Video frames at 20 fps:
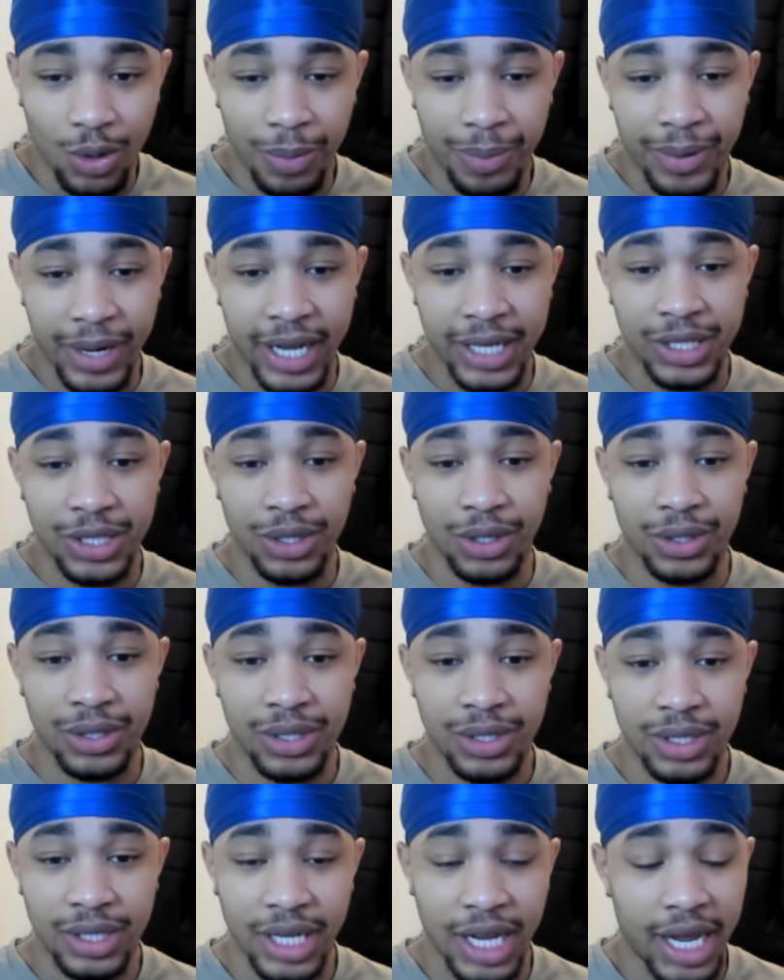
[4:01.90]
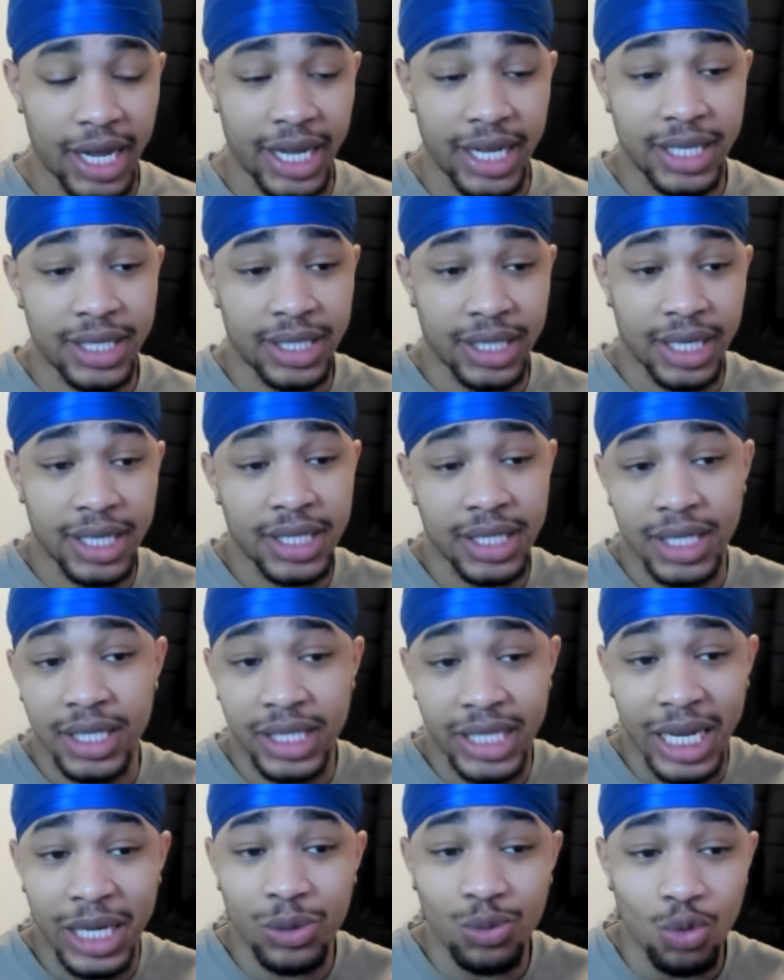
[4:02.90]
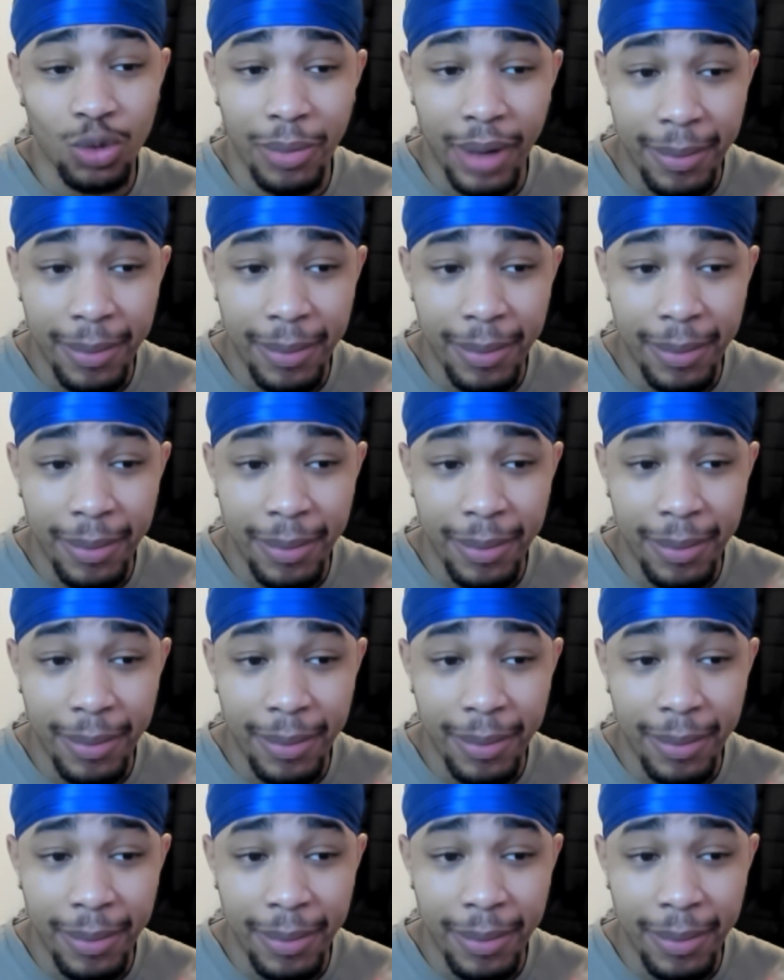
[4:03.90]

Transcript: Palacios is an integral